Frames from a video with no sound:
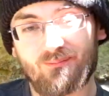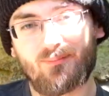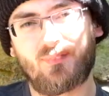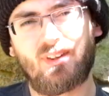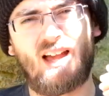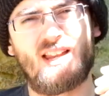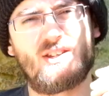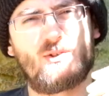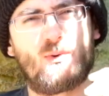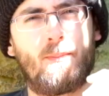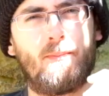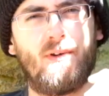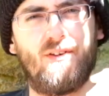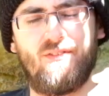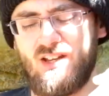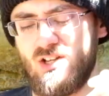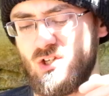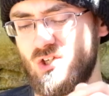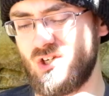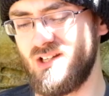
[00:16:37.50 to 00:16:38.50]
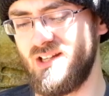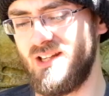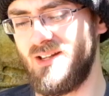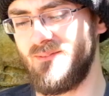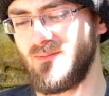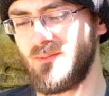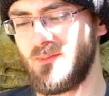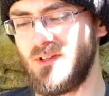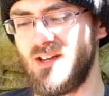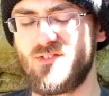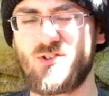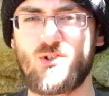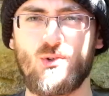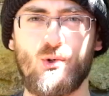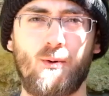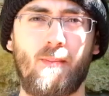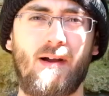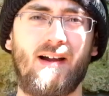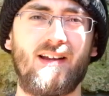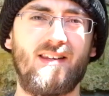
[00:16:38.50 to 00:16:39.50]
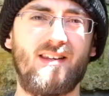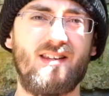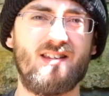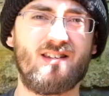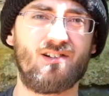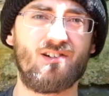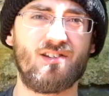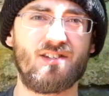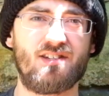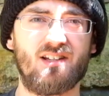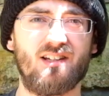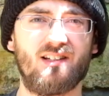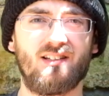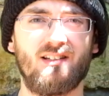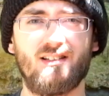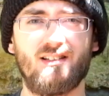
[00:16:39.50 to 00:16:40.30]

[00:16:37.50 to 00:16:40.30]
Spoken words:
It had to happen eventually. I'm going to have to talk about indies, aren't I?